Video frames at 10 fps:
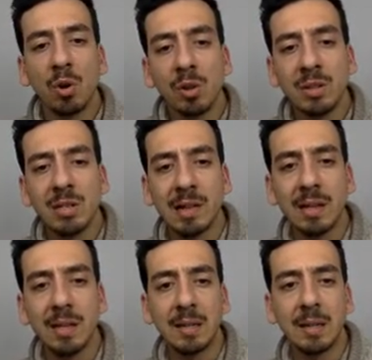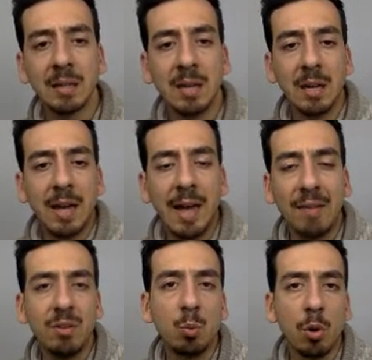all these like
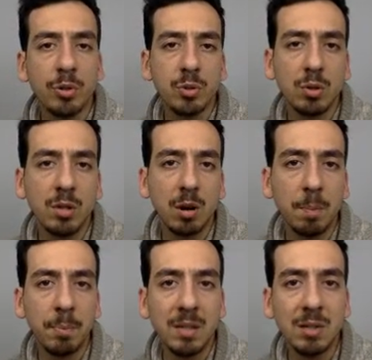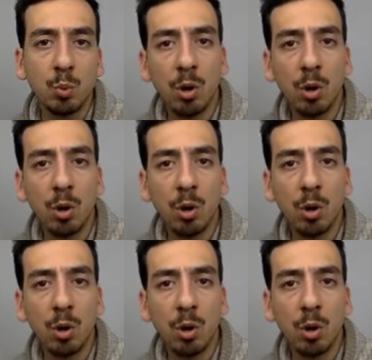heavy Wall Street companies were